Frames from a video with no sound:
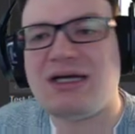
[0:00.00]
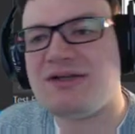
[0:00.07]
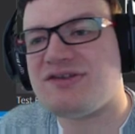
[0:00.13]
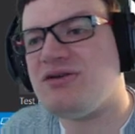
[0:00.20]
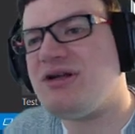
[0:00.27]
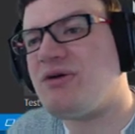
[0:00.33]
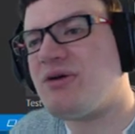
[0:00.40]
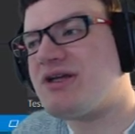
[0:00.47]

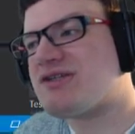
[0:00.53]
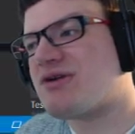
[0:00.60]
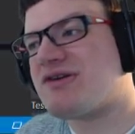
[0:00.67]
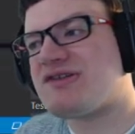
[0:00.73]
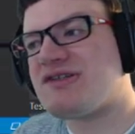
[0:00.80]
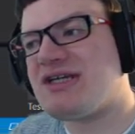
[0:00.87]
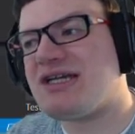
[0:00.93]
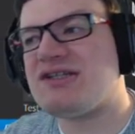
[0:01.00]
so anyway, so what I
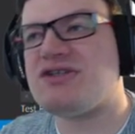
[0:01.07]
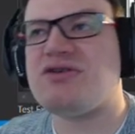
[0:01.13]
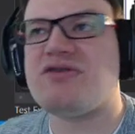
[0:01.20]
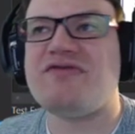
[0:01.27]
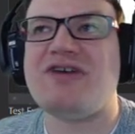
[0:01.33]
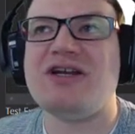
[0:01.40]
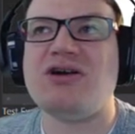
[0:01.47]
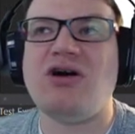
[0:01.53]
was saying is you
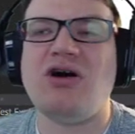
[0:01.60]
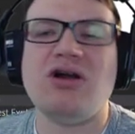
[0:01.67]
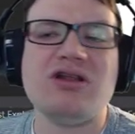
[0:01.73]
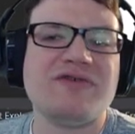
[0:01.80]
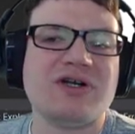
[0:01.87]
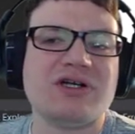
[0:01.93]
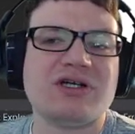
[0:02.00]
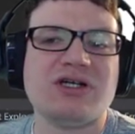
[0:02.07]
can find all
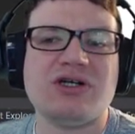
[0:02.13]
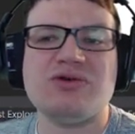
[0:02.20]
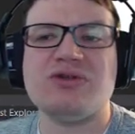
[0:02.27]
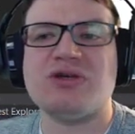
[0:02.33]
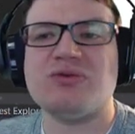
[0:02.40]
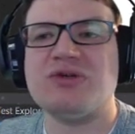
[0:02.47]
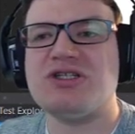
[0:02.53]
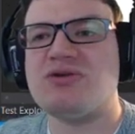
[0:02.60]
of our code
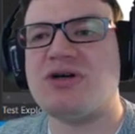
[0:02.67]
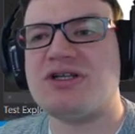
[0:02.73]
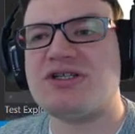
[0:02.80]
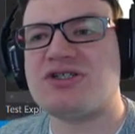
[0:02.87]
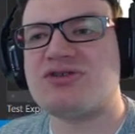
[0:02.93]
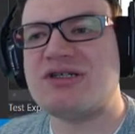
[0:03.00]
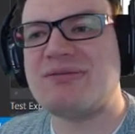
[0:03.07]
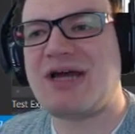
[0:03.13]
that we do on
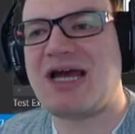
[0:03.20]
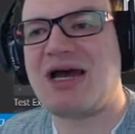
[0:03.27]
stream